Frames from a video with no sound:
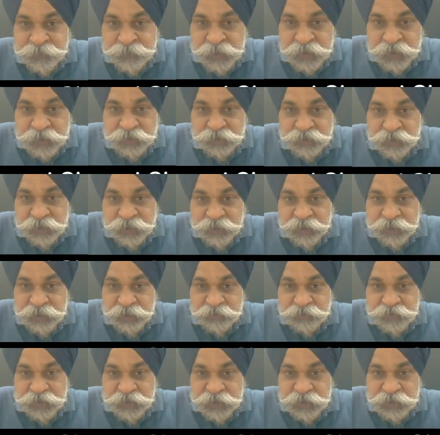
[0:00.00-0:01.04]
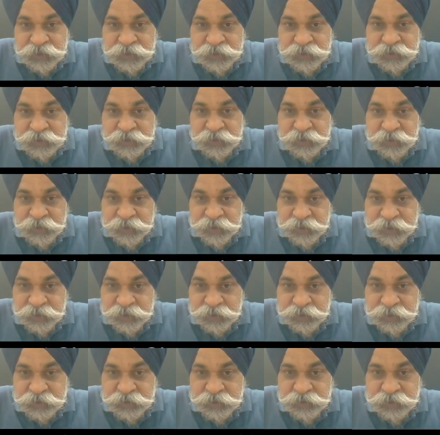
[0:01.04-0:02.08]
So the negative charge is still here,
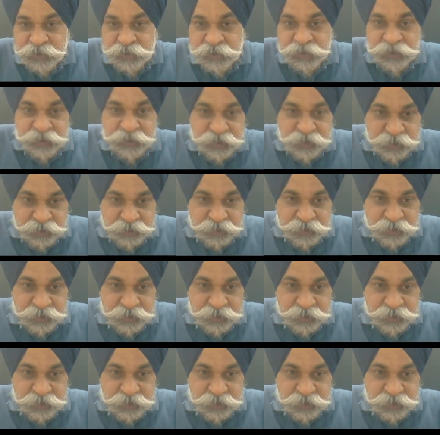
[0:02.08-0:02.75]
still here,